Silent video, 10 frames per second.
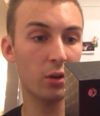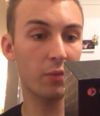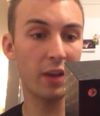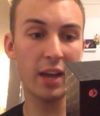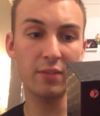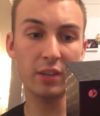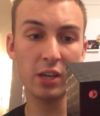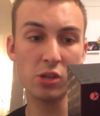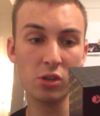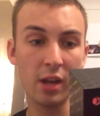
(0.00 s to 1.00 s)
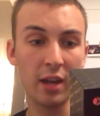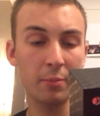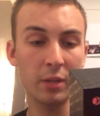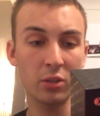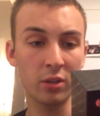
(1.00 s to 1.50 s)
Of aviation
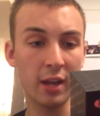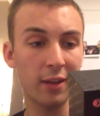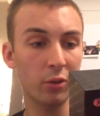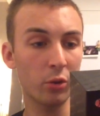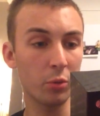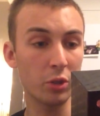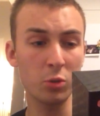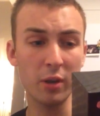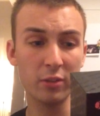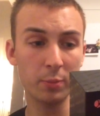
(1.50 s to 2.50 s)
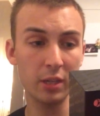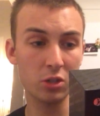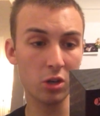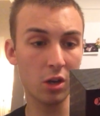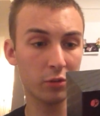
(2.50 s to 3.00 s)
aluminium alloy with USB
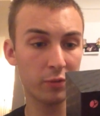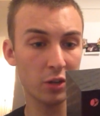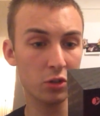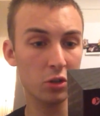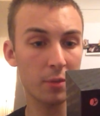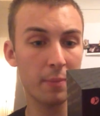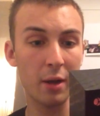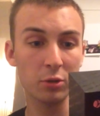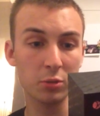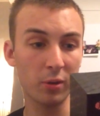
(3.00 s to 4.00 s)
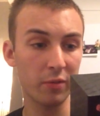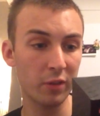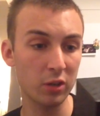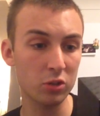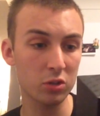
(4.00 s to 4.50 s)
charge function and power supply
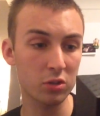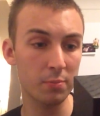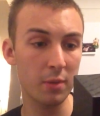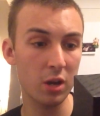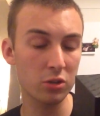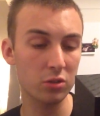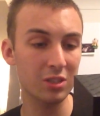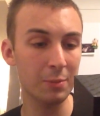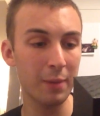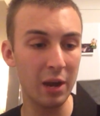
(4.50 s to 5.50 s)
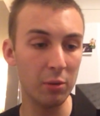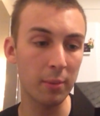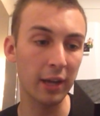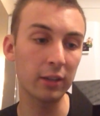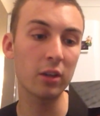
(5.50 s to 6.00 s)
function as emergency power
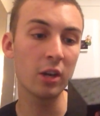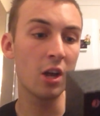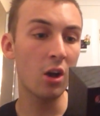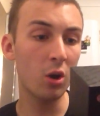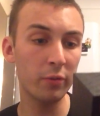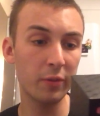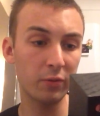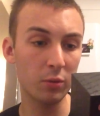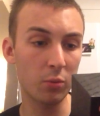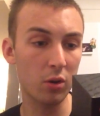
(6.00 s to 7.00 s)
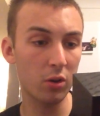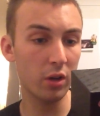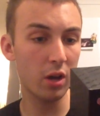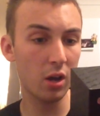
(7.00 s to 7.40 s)
bank. High 50W